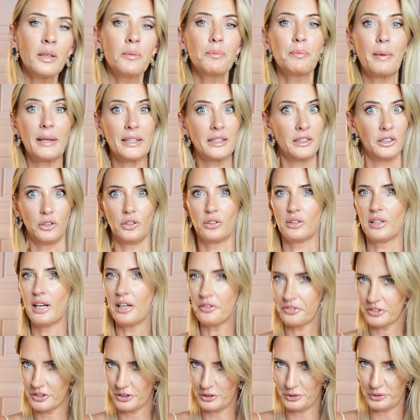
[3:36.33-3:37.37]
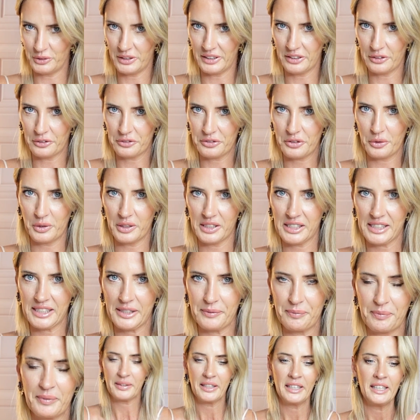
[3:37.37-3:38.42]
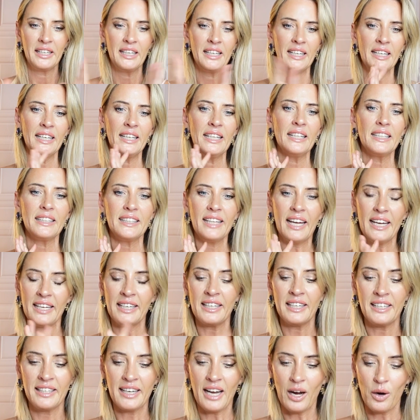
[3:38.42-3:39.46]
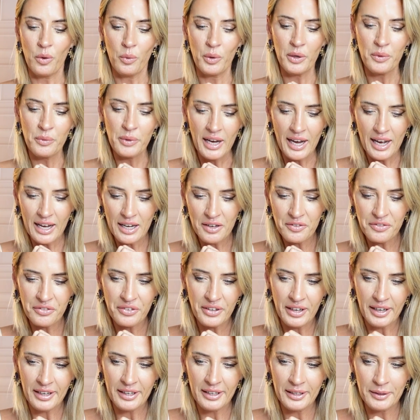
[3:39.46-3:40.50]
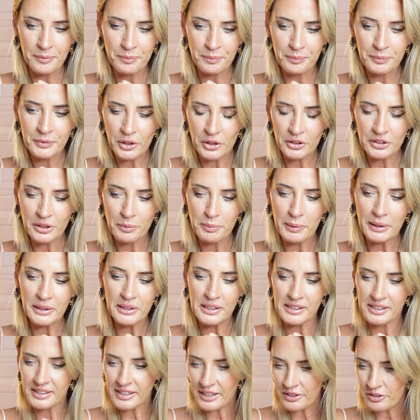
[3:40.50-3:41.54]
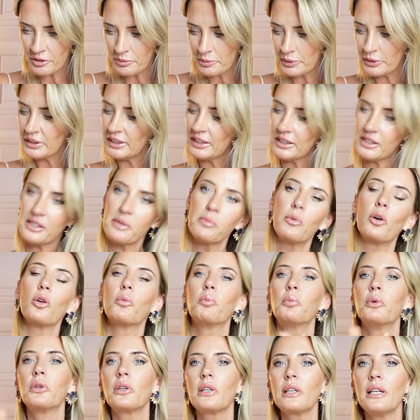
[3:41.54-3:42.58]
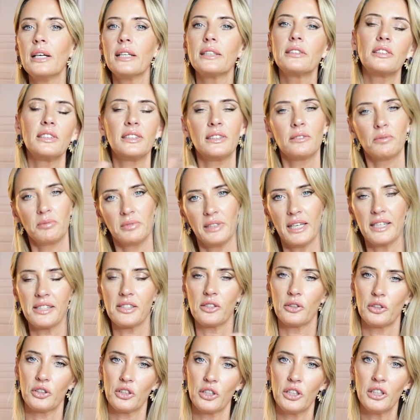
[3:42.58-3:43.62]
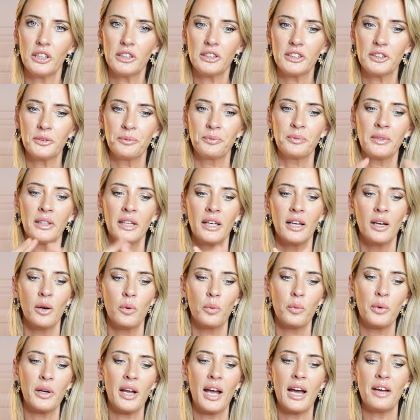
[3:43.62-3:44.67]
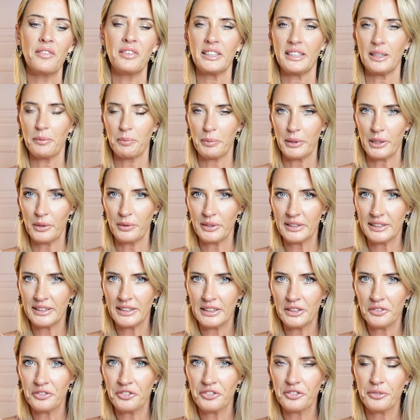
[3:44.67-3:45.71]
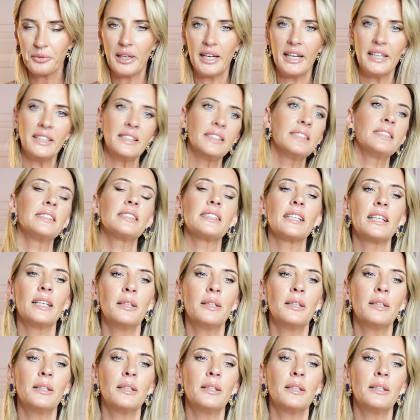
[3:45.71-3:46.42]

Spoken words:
But you don't have to do that, of course. Then, now, when we have talked about the ceremony, a small booklet, yes or not, we're having the aperitif, and